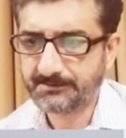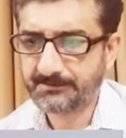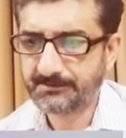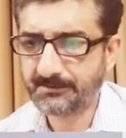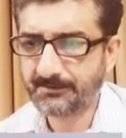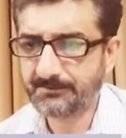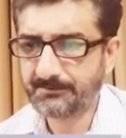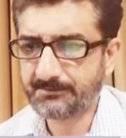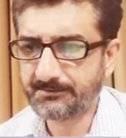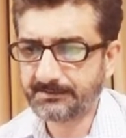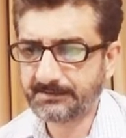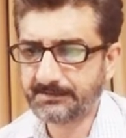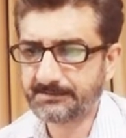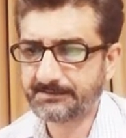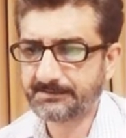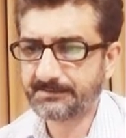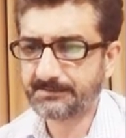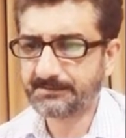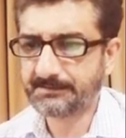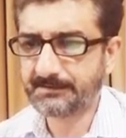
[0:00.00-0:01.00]
Now you can
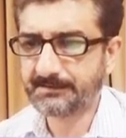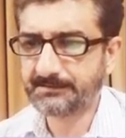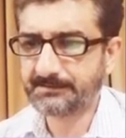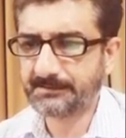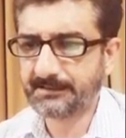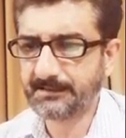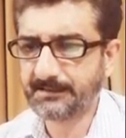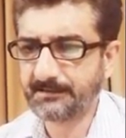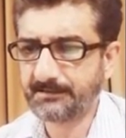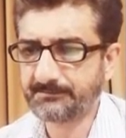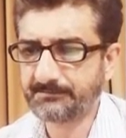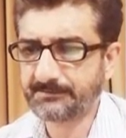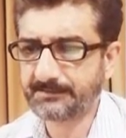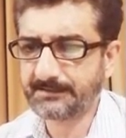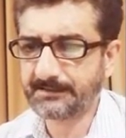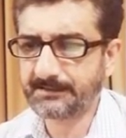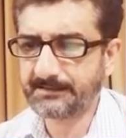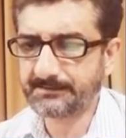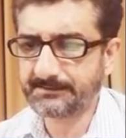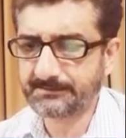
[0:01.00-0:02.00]
see that I have
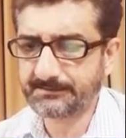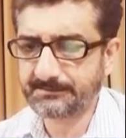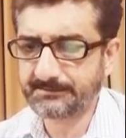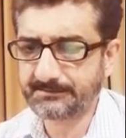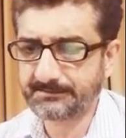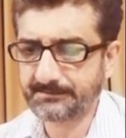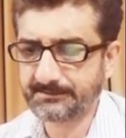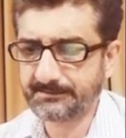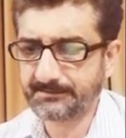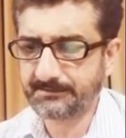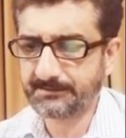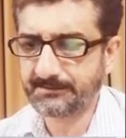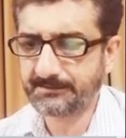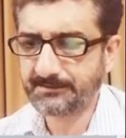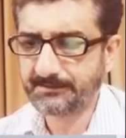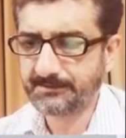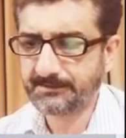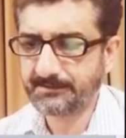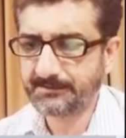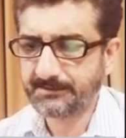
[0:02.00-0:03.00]
created
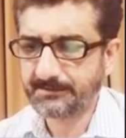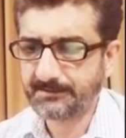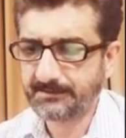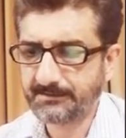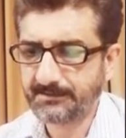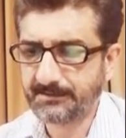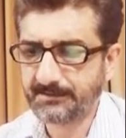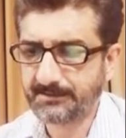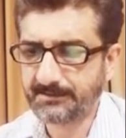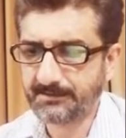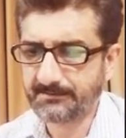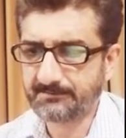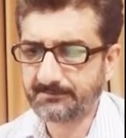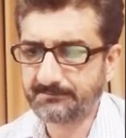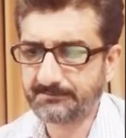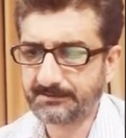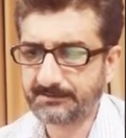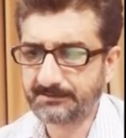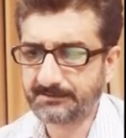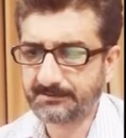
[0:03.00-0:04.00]
a
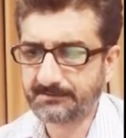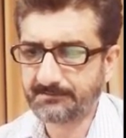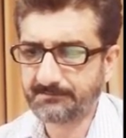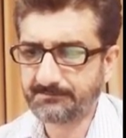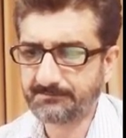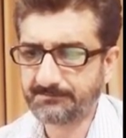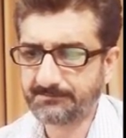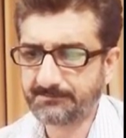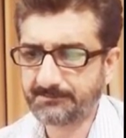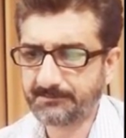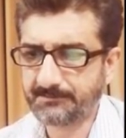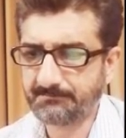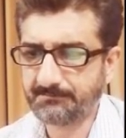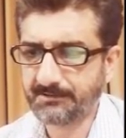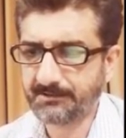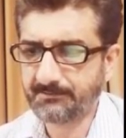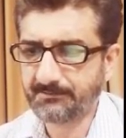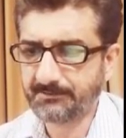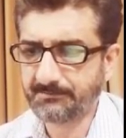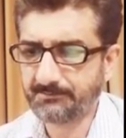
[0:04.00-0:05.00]
document of
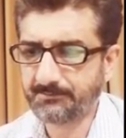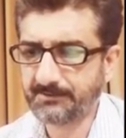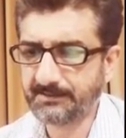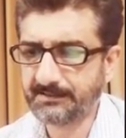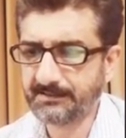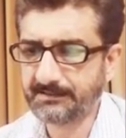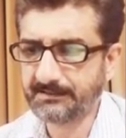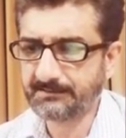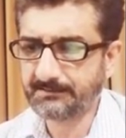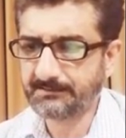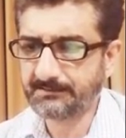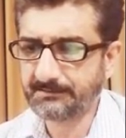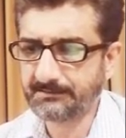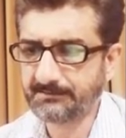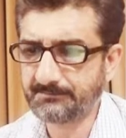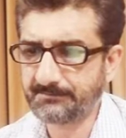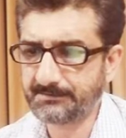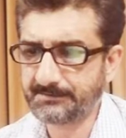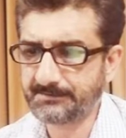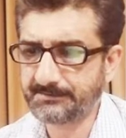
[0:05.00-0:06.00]
PowerPoint
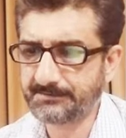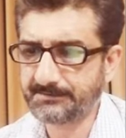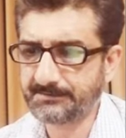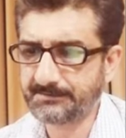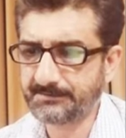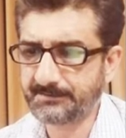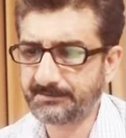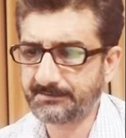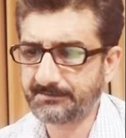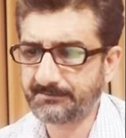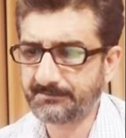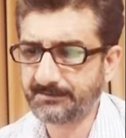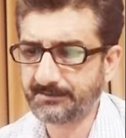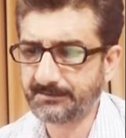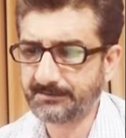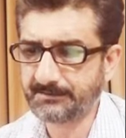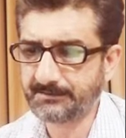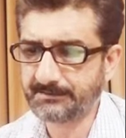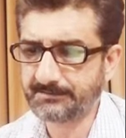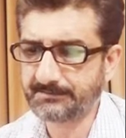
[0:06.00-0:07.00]
in which
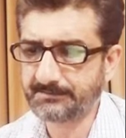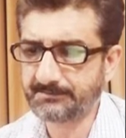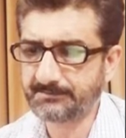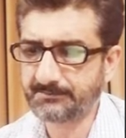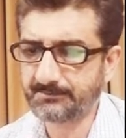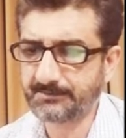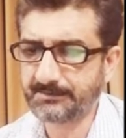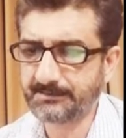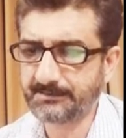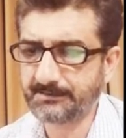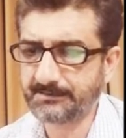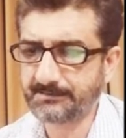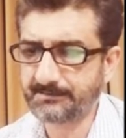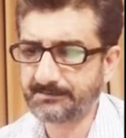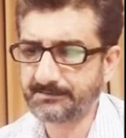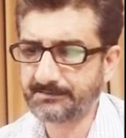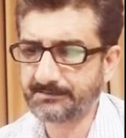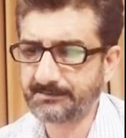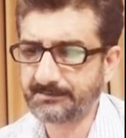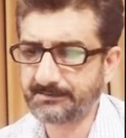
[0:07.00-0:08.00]
jqkhan tutorial
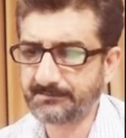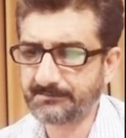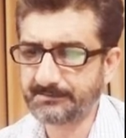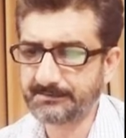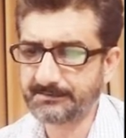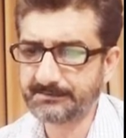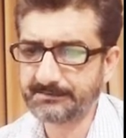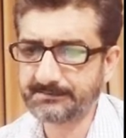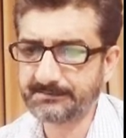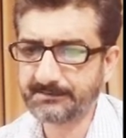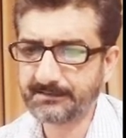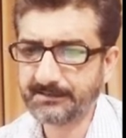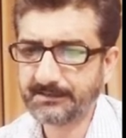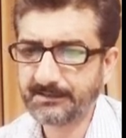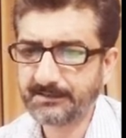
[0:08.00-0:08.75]
is written.